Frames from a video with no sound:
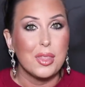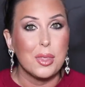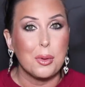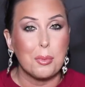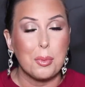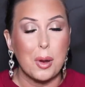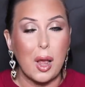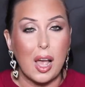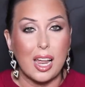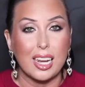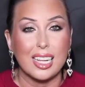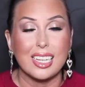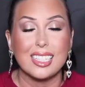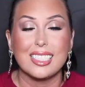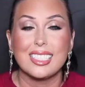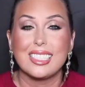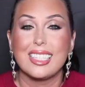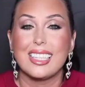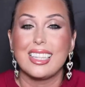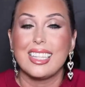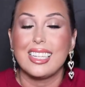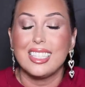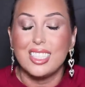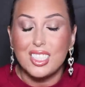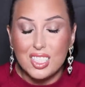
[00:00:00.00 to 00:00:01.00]
the products
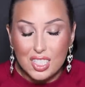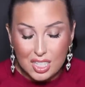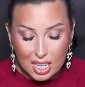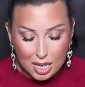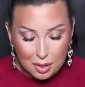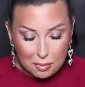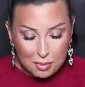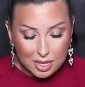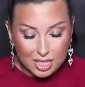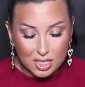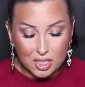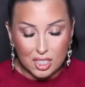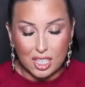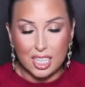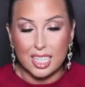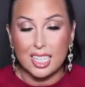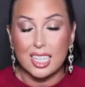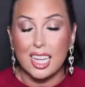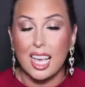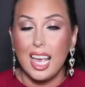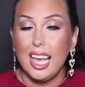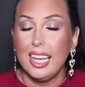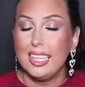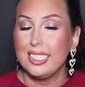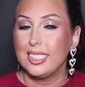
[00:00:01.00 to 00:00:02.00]
that she
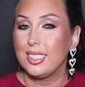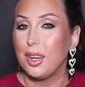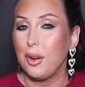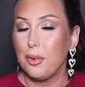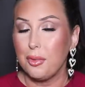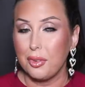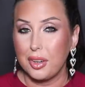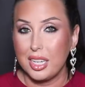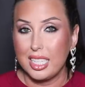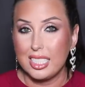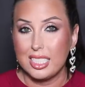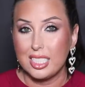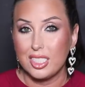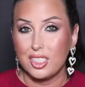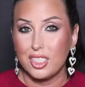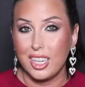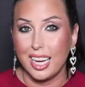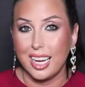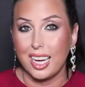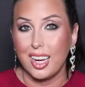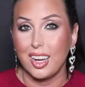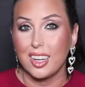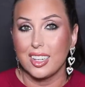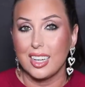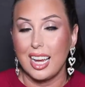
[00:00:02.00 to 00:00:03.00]
mentioned. Don't forget to
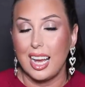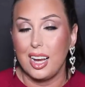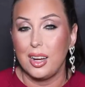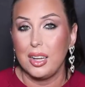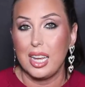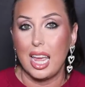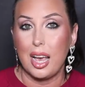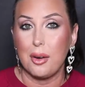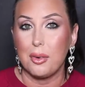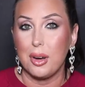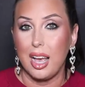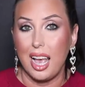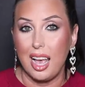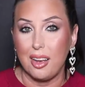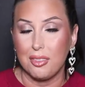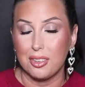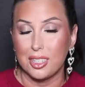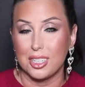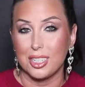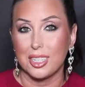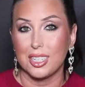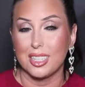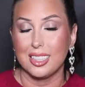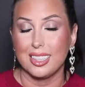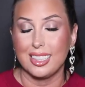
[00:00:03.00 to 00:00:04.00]
check her out. I will have
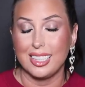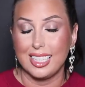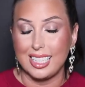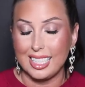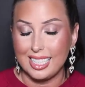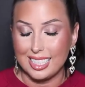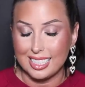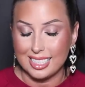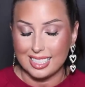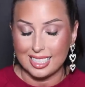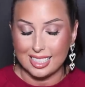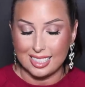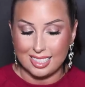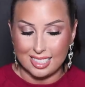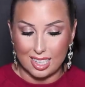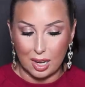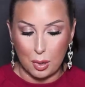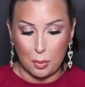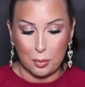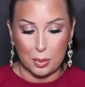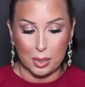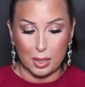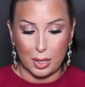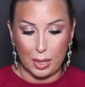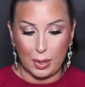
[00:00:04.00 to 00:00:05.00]
her linked
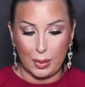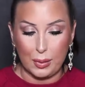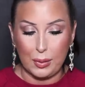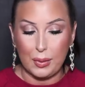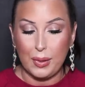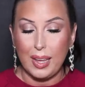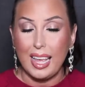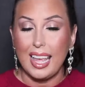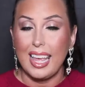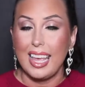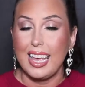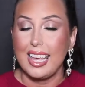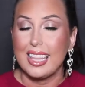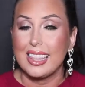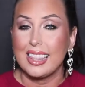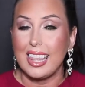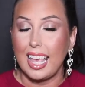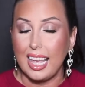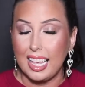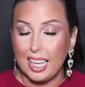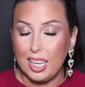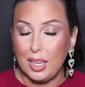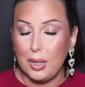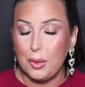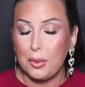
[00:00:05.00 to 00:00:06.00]
down below.
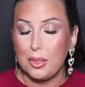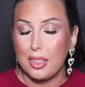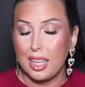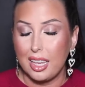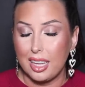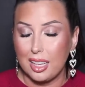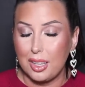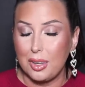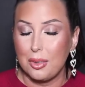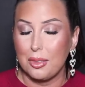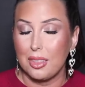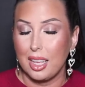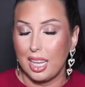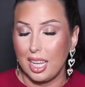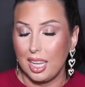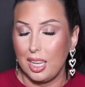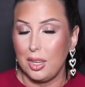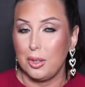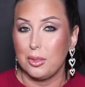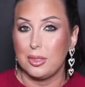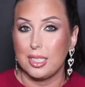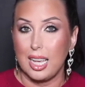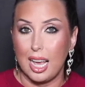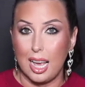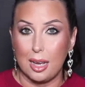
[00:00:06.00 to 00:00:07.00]
Thank you, thank you, thank
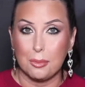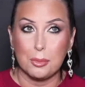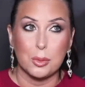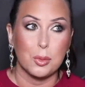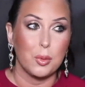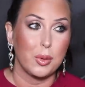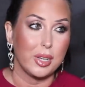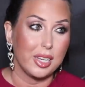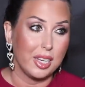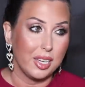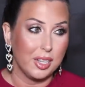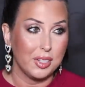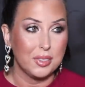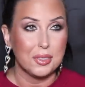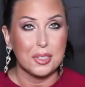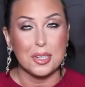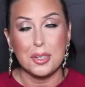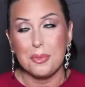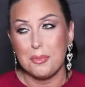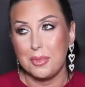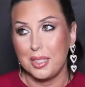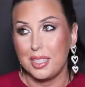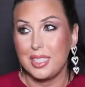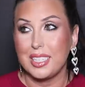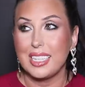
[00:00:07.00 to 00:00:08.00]
you times
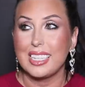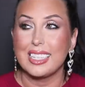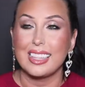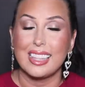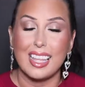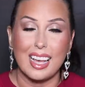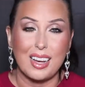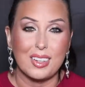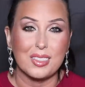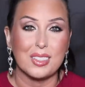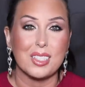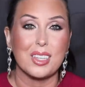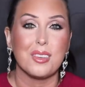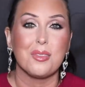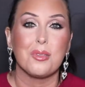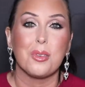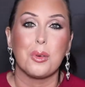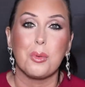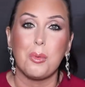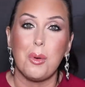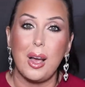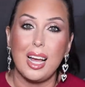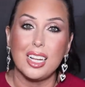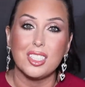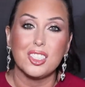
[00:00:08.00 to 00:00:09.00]
100 million thousand
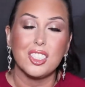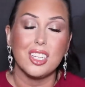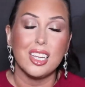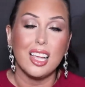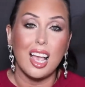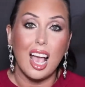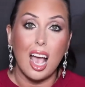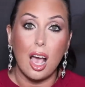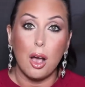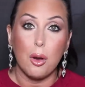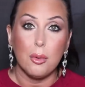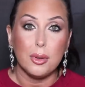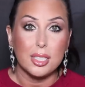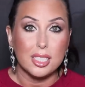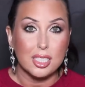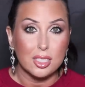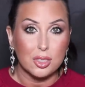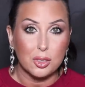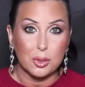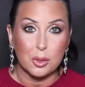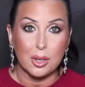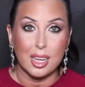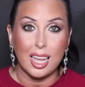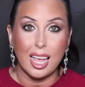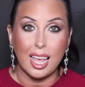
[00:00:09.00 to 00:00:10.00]
for watching. I always
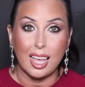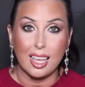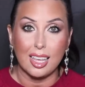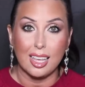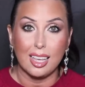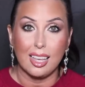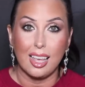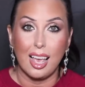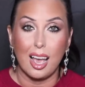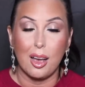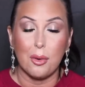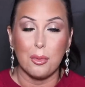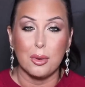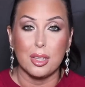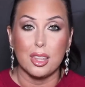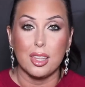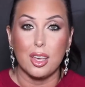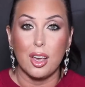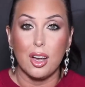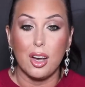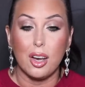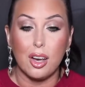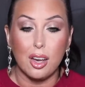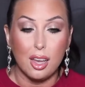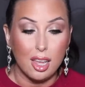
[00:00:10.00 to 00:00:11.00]
enjoy hanging out with
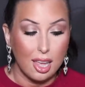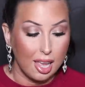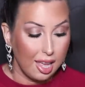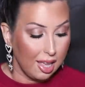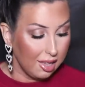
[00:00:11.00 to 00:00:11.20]
y'all.